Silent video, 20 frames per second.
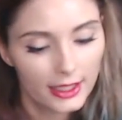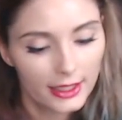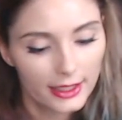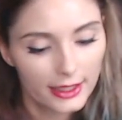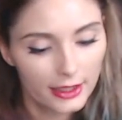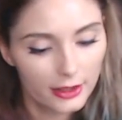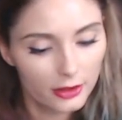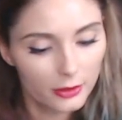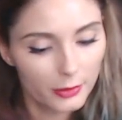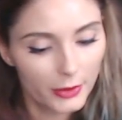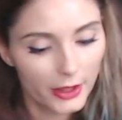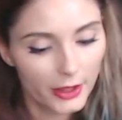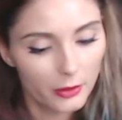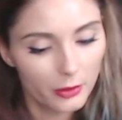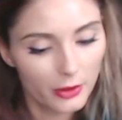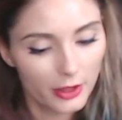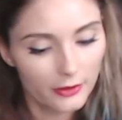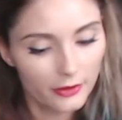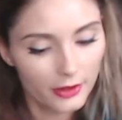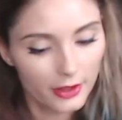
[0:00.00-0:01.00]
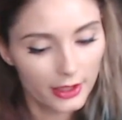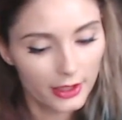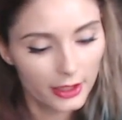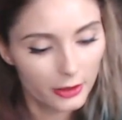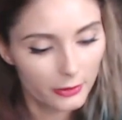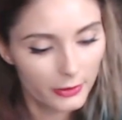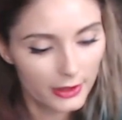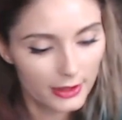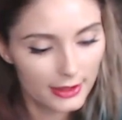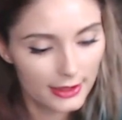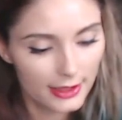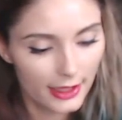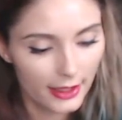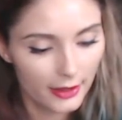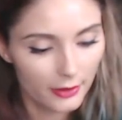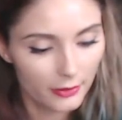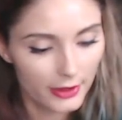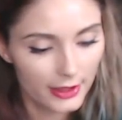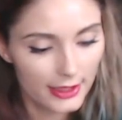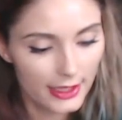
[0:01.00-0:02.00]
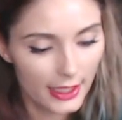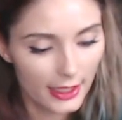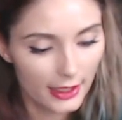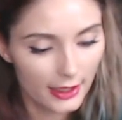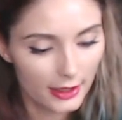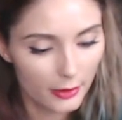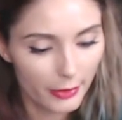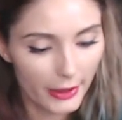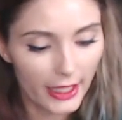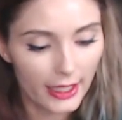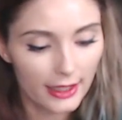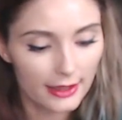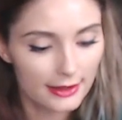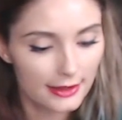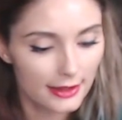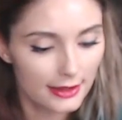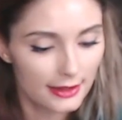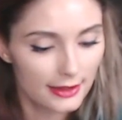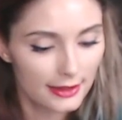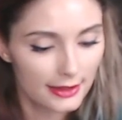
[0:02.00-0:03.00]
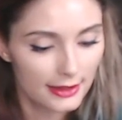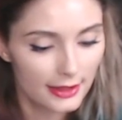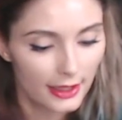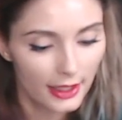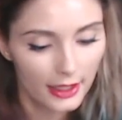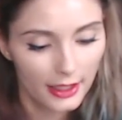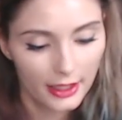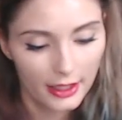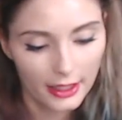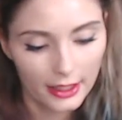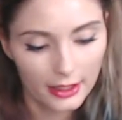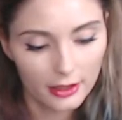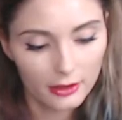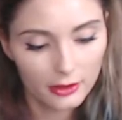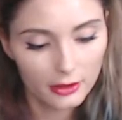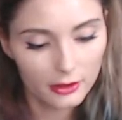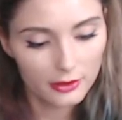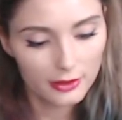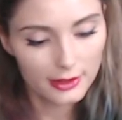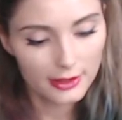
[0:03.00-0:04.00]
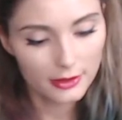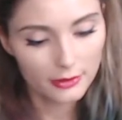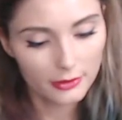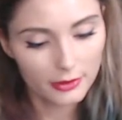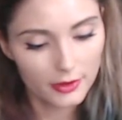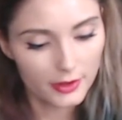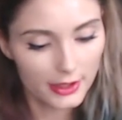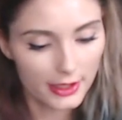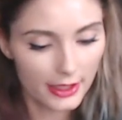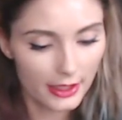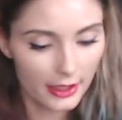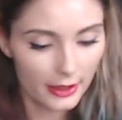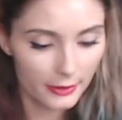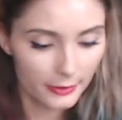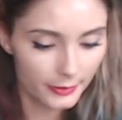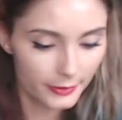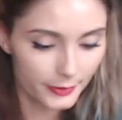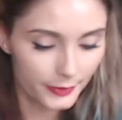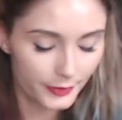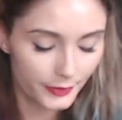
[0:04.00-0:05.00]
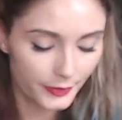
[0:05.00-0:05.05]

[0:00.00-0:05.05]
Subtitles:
killed by whatever humans had retaken the passes and closed the route to them.